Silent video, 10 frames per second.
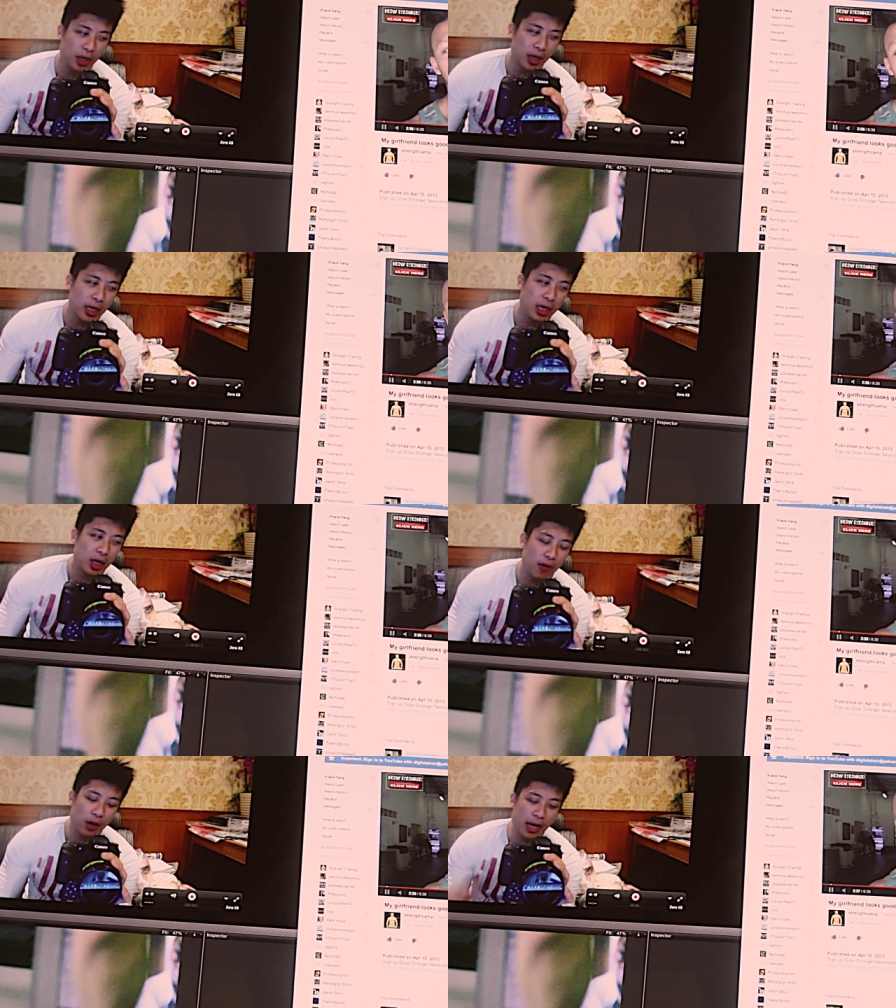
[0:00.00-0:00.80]
You
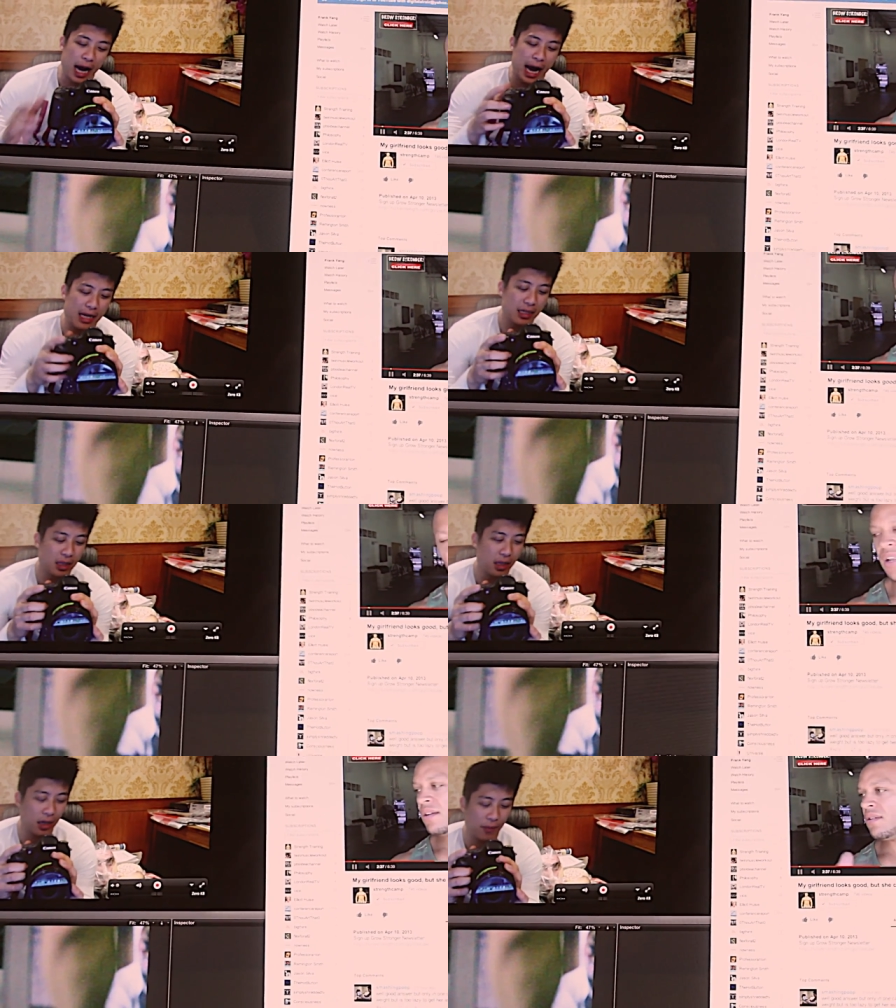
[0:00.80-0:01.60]
know, for guys,
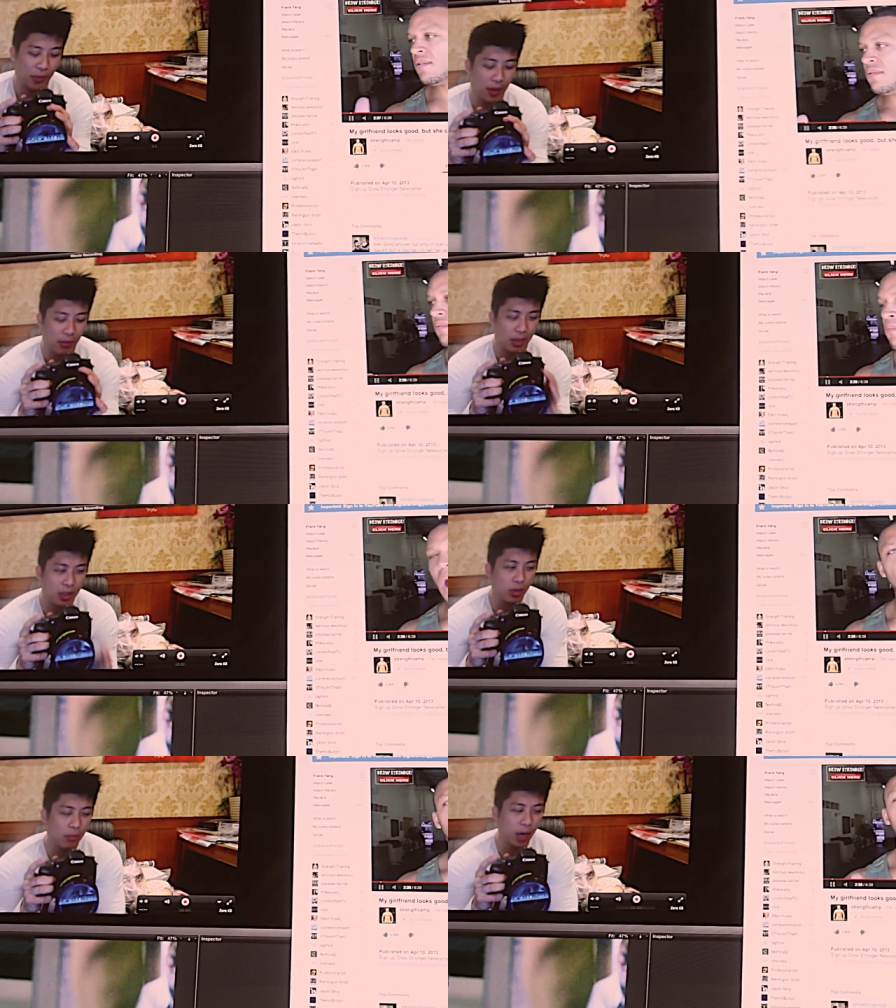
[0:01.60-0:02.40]
uh,
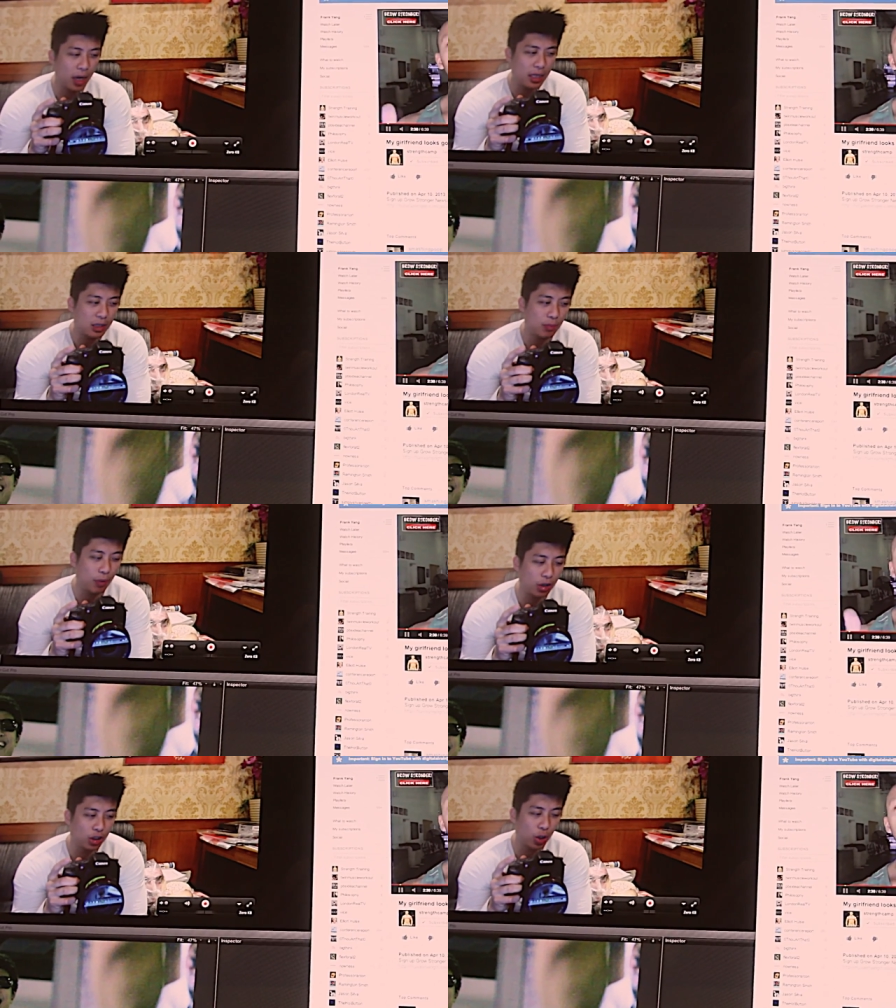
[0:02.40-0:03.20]
muscular bodies,
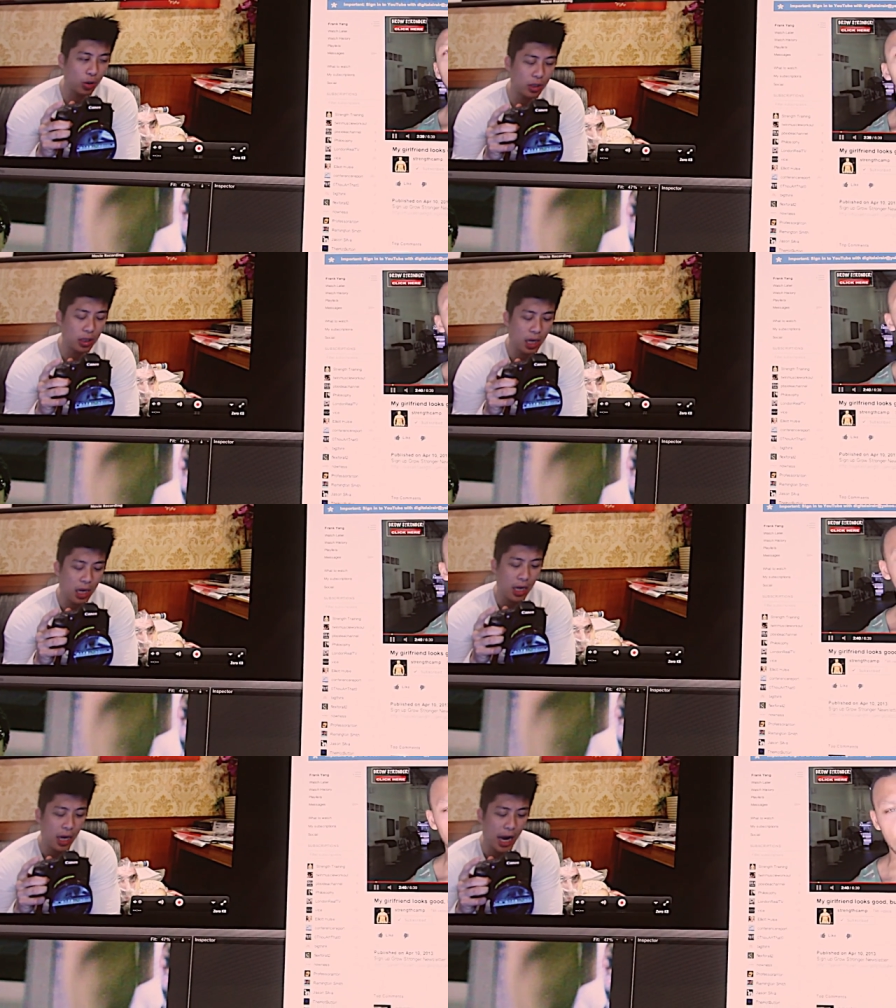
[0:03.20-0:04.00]
broad shoulders,
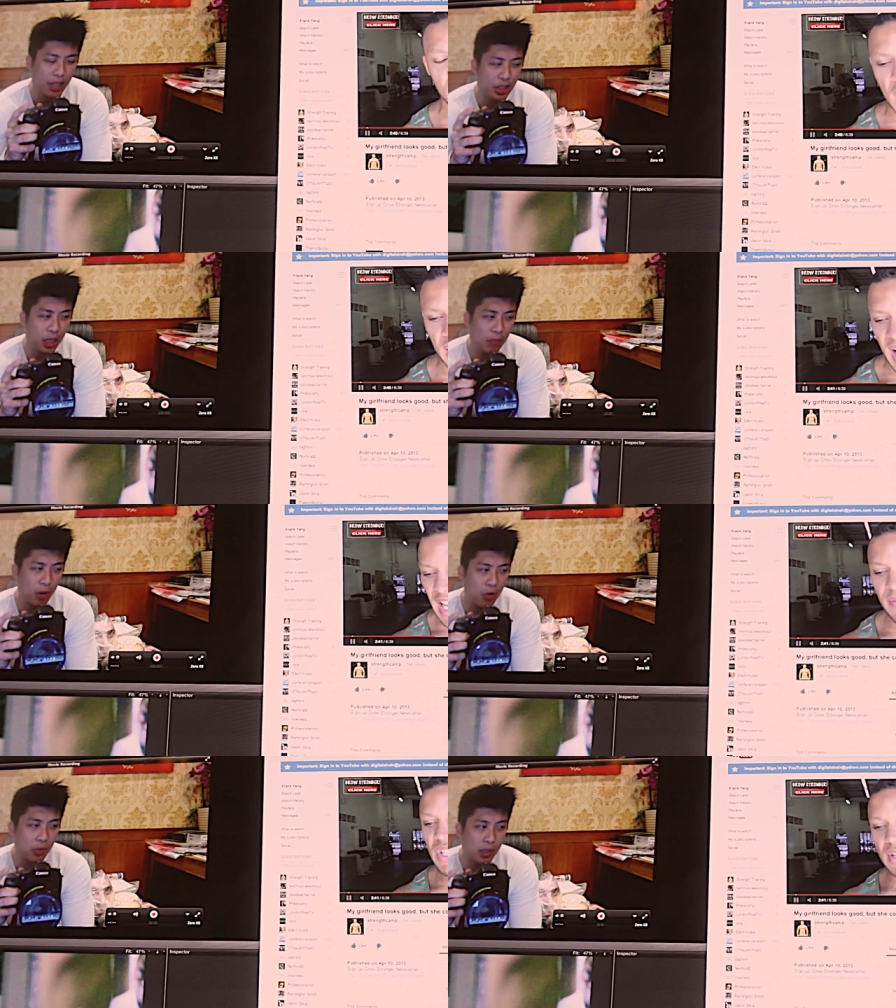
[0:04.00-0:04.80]
high
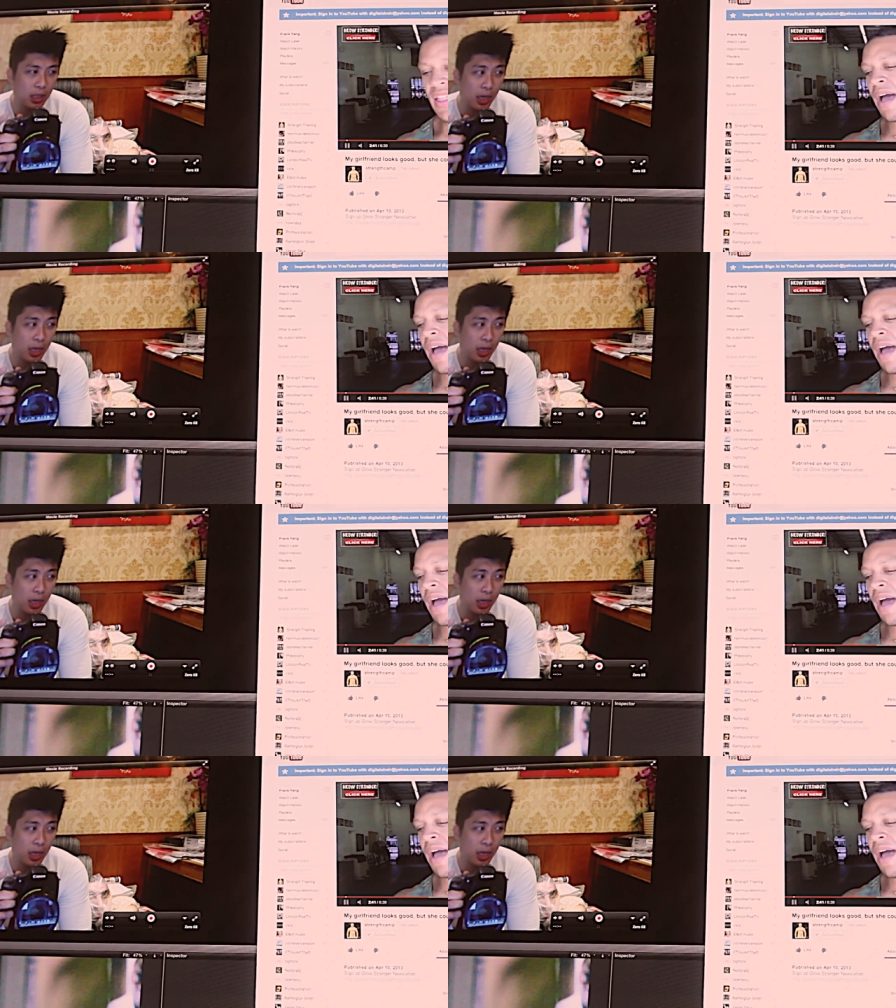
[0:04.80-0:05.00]
cheekbones,